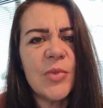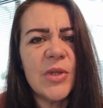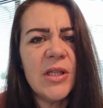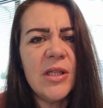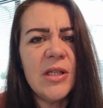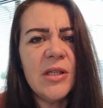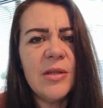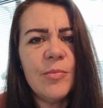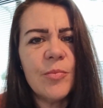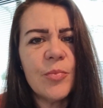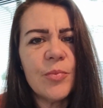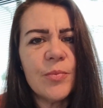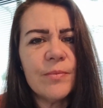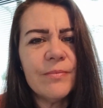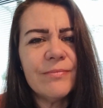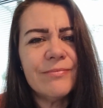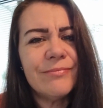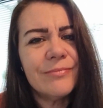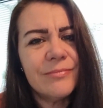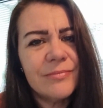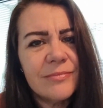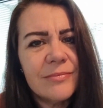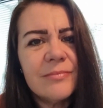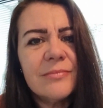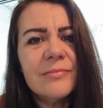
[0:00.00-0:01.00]
be
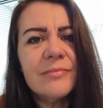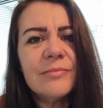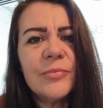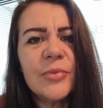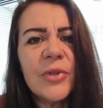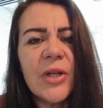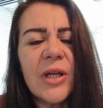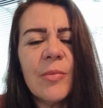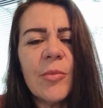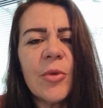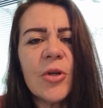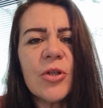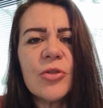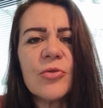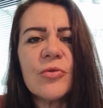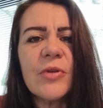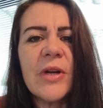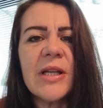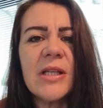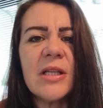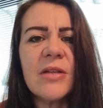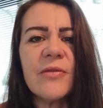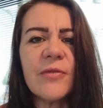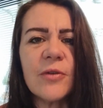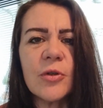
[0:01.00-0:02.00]
pretty much
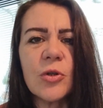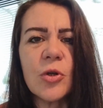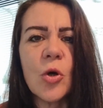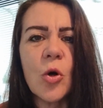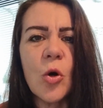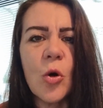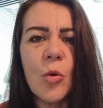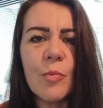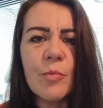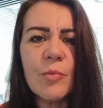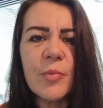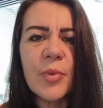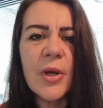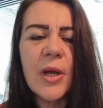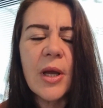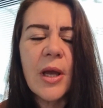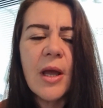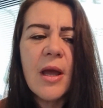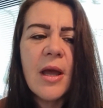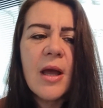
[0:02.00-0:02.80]
ready for a comp,